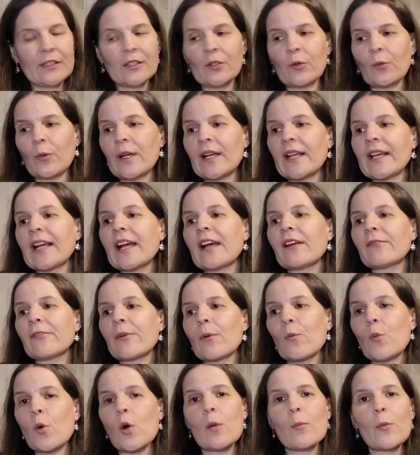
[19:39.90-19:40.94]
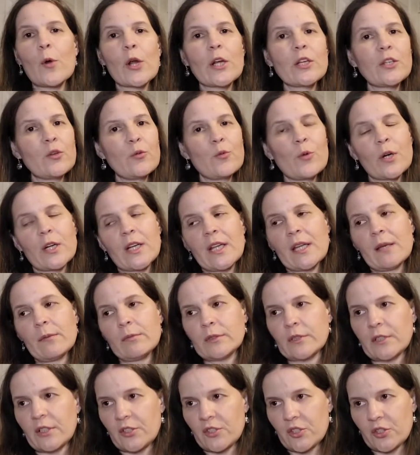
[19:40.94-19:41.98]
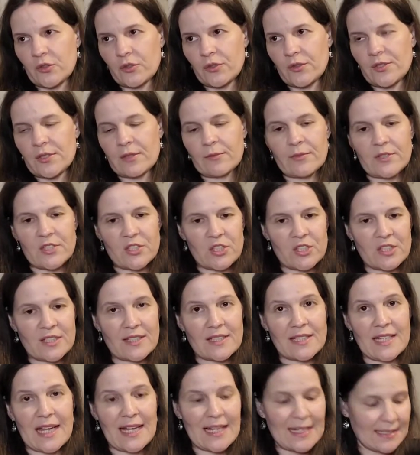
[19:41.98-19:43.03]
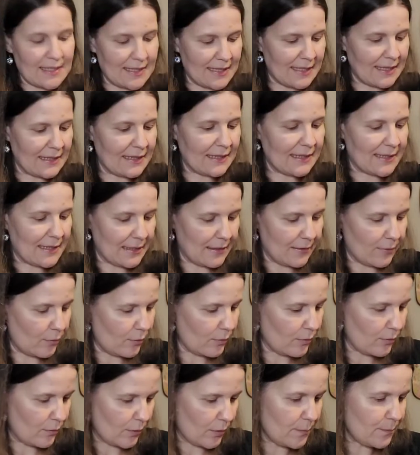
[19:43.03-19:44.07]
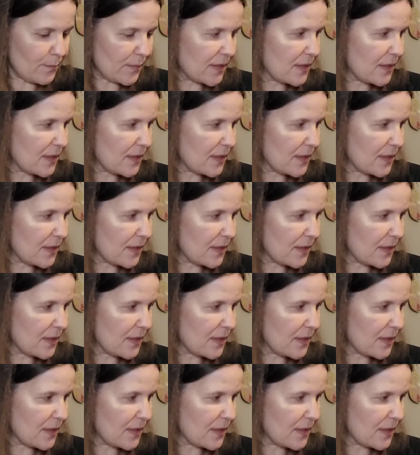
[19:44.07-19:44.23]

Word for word: The one I got from Walmart, you weren't able to choose. It was just as is. Oops.